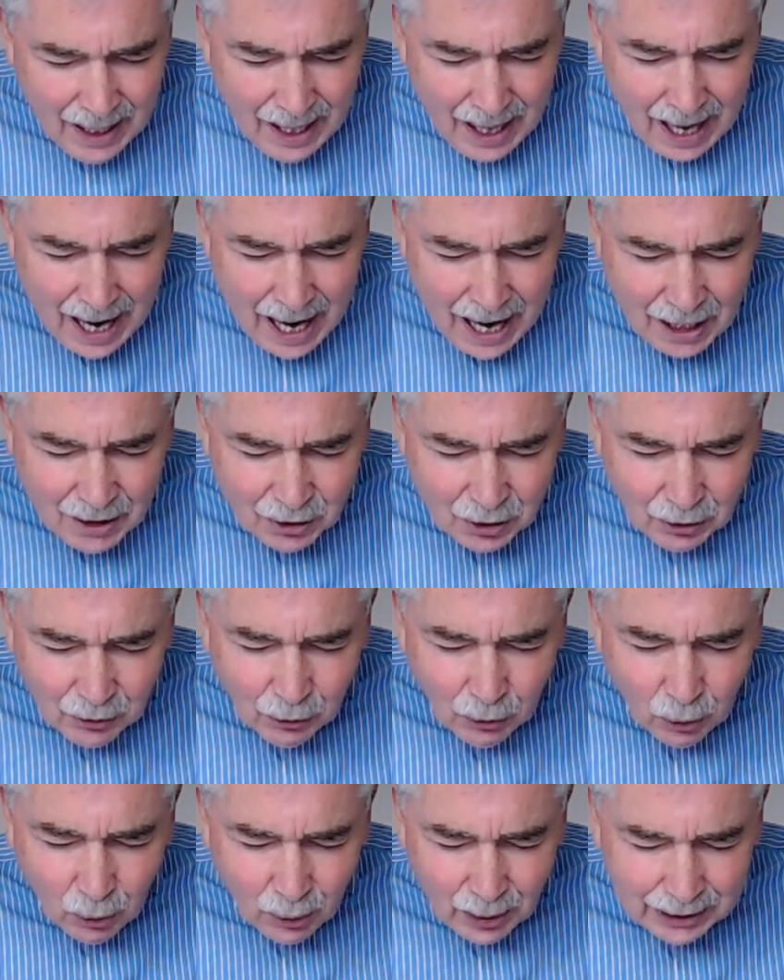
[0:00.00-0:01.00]
and
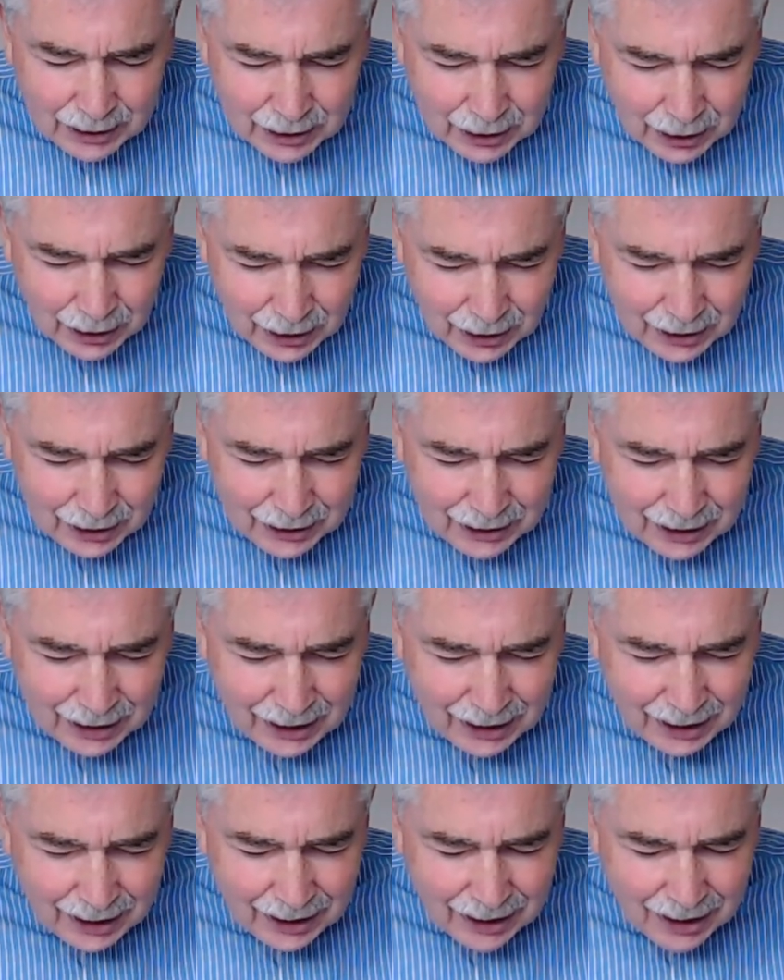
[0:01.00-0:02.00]
for
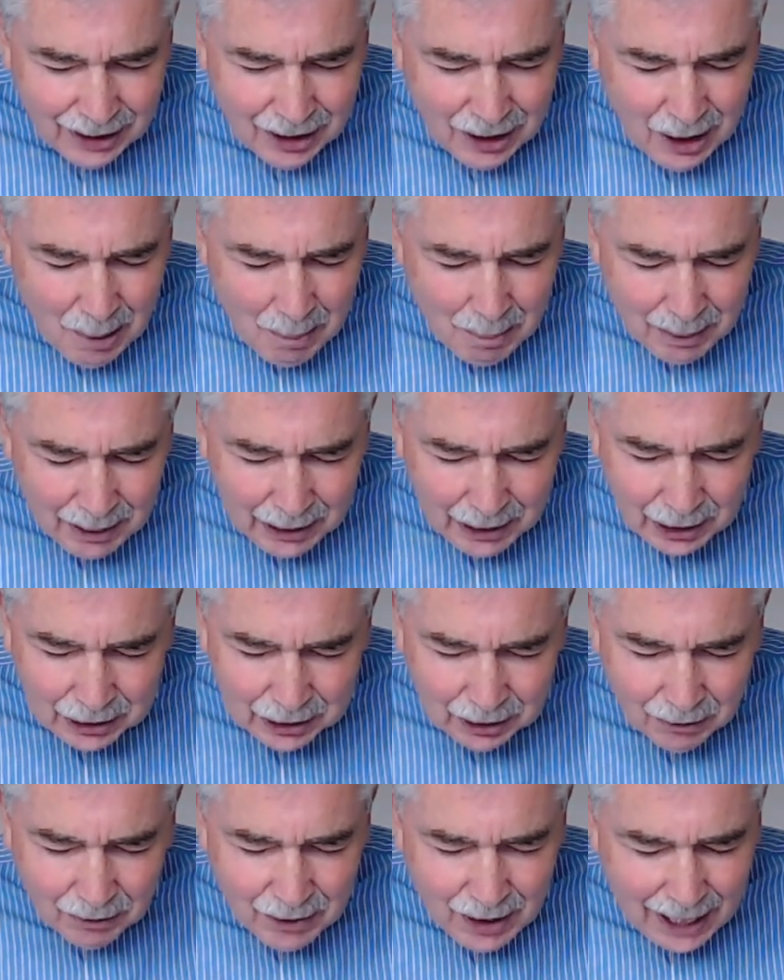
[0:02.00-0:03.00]
eternity because
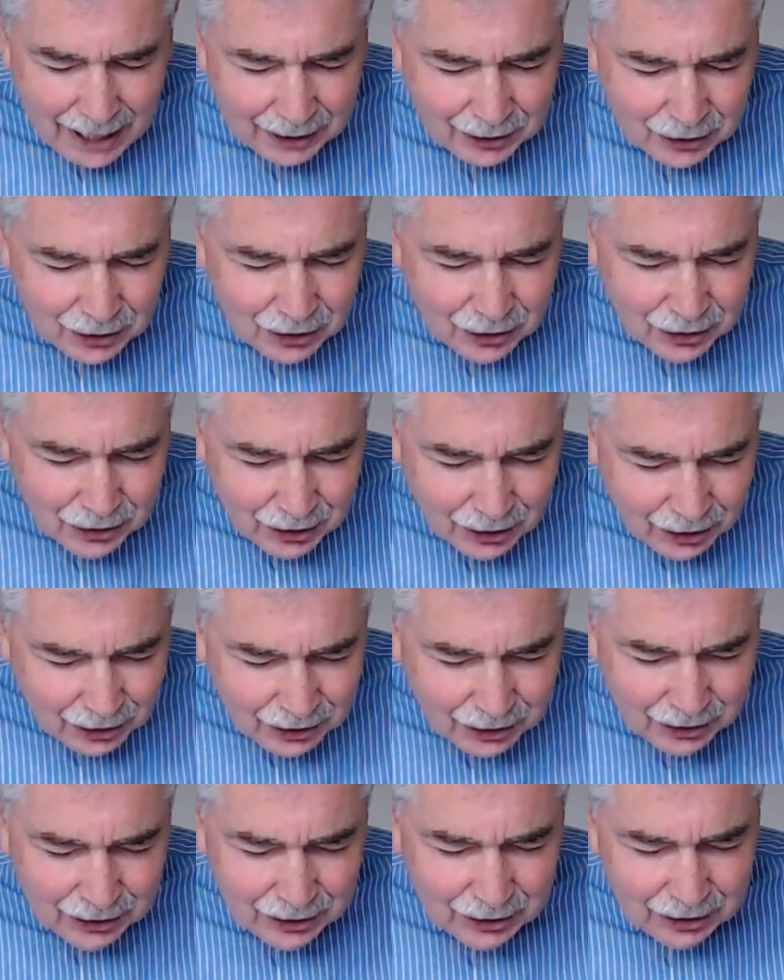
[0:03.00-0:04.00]
of that
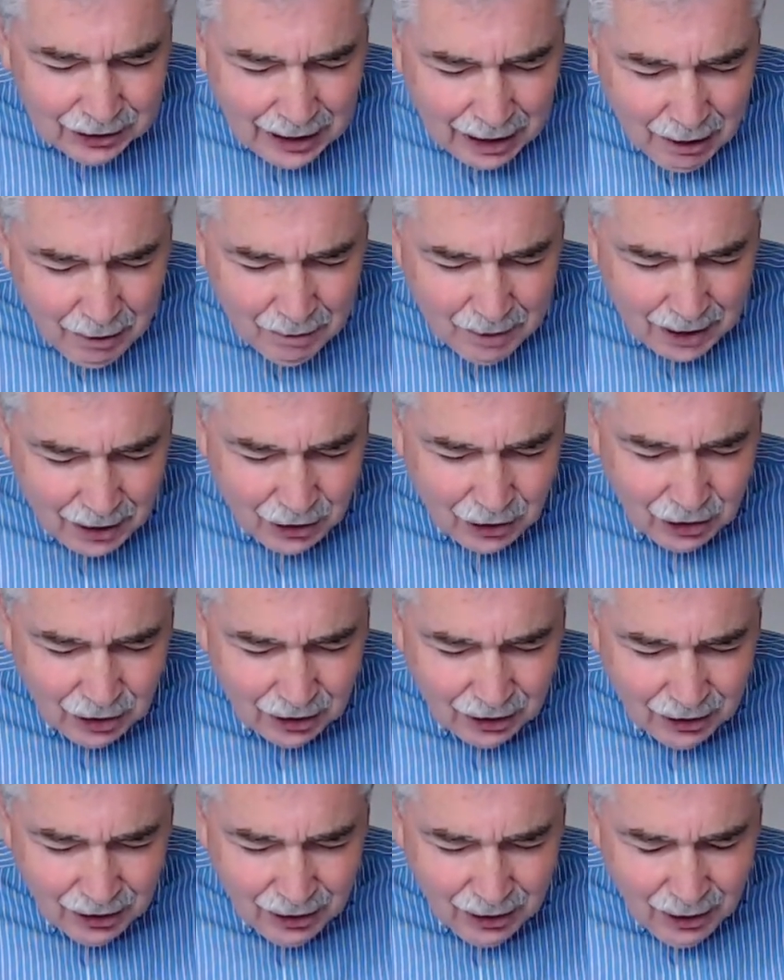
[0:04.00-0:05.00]
certain
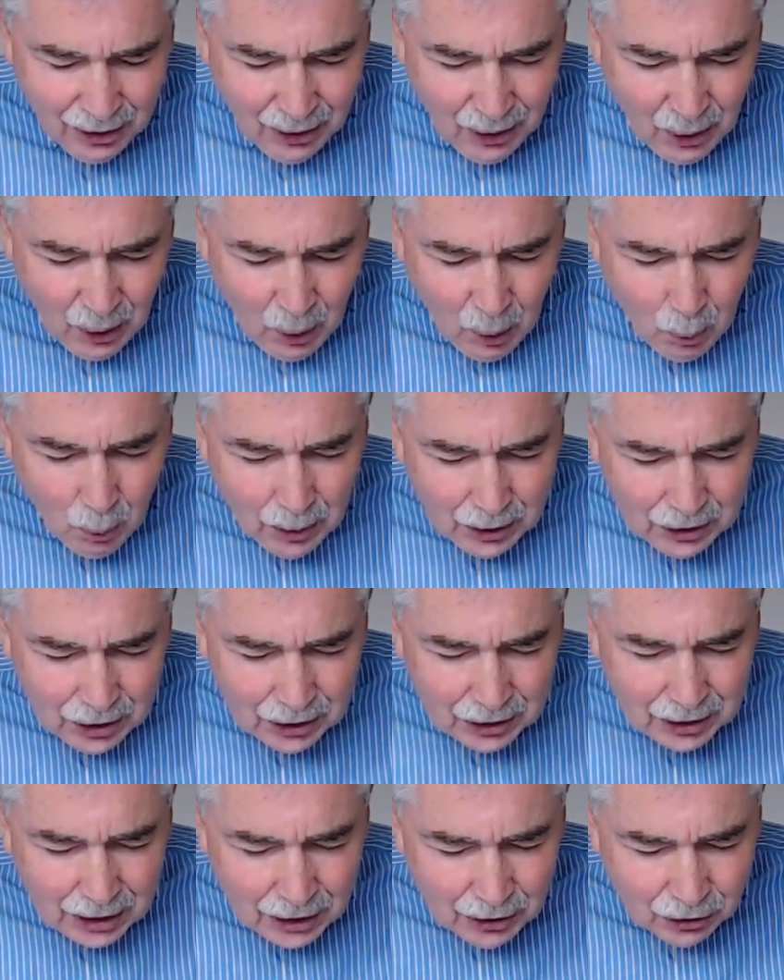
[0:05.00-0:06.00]
salvation which
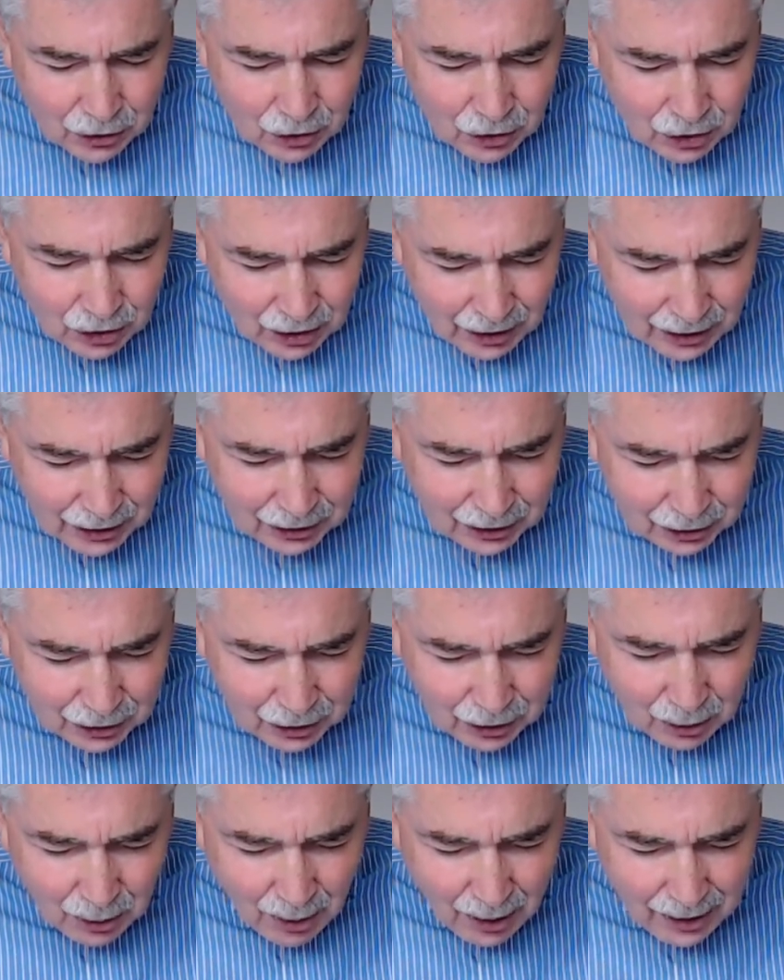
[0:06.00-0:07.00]
is in Jesus
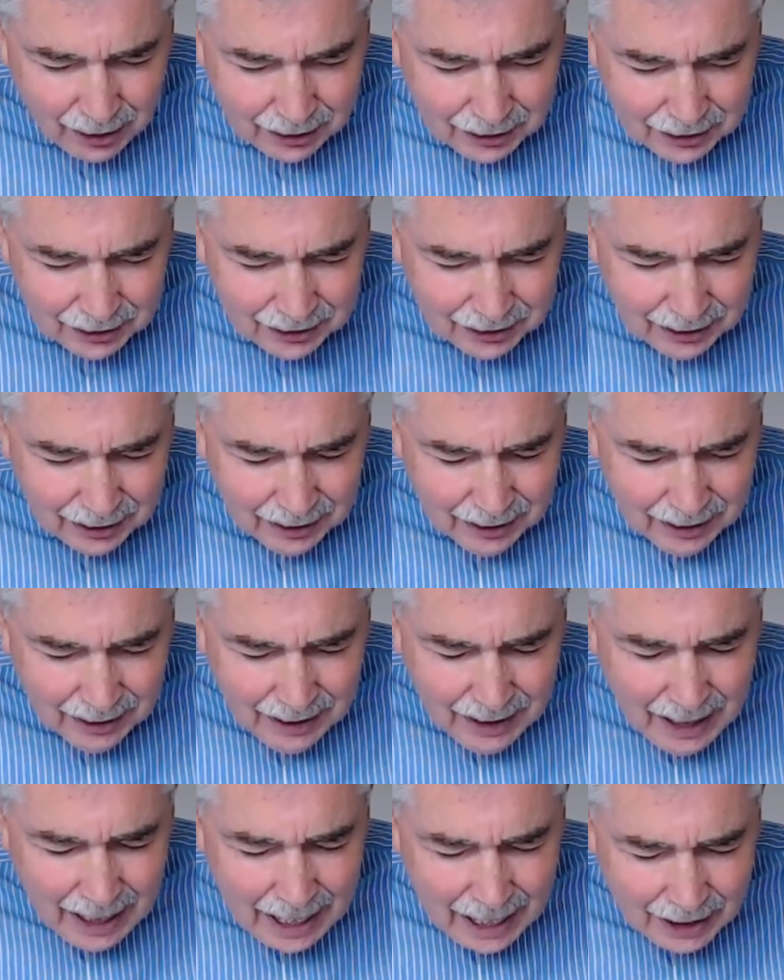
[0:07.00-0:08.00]
Christ,
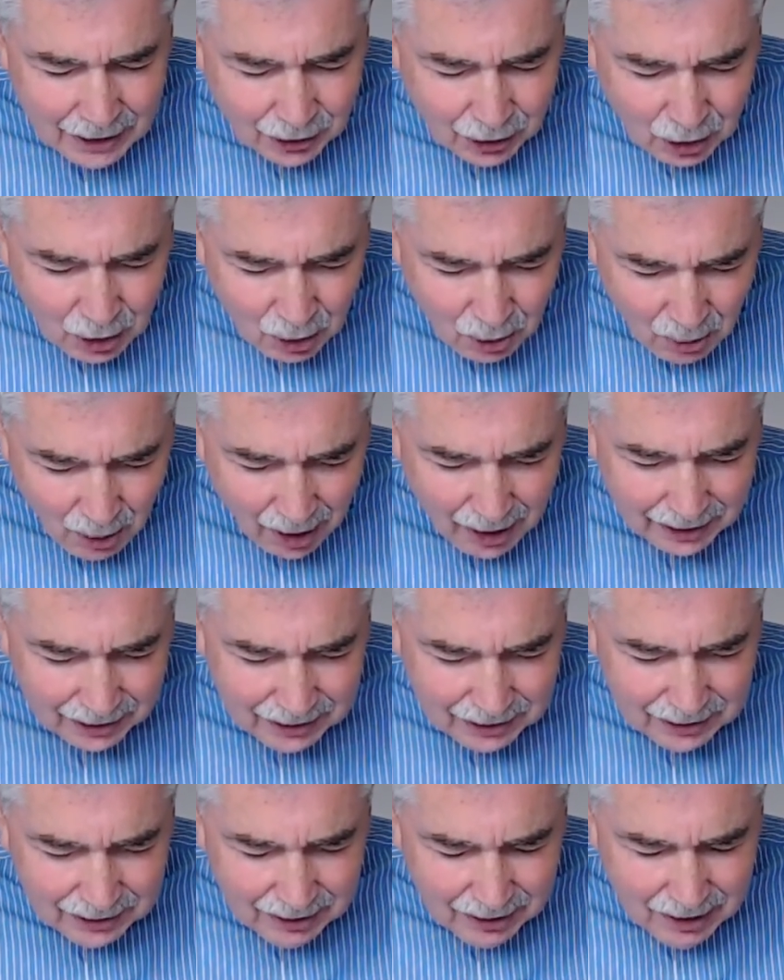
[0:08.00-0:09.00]
in
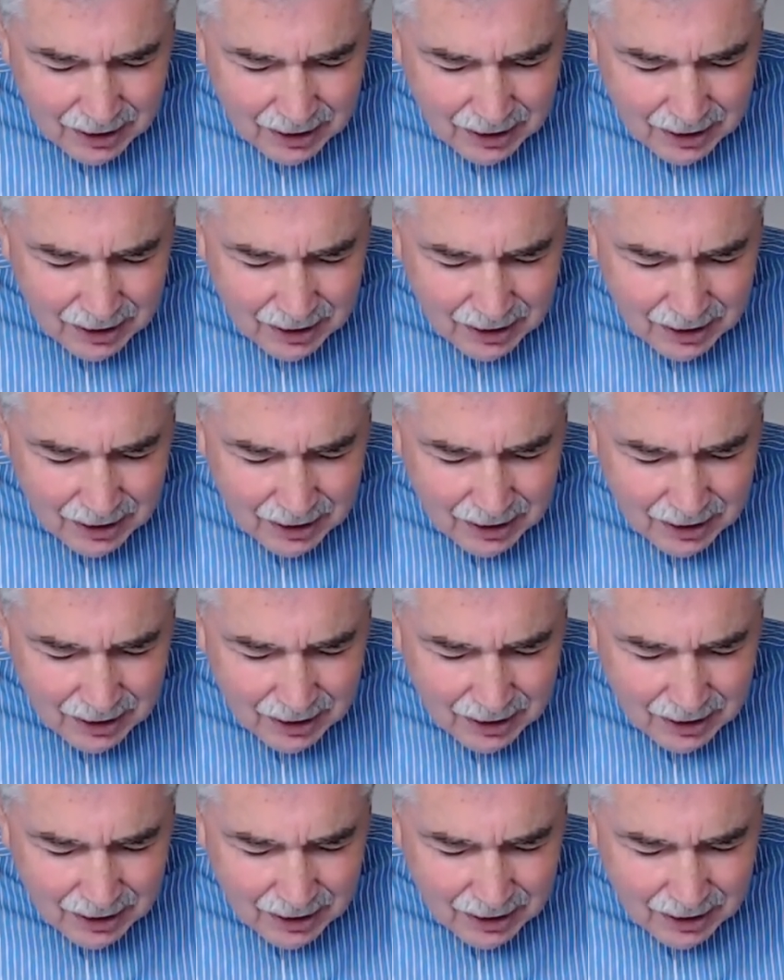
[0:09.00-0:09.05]
Christ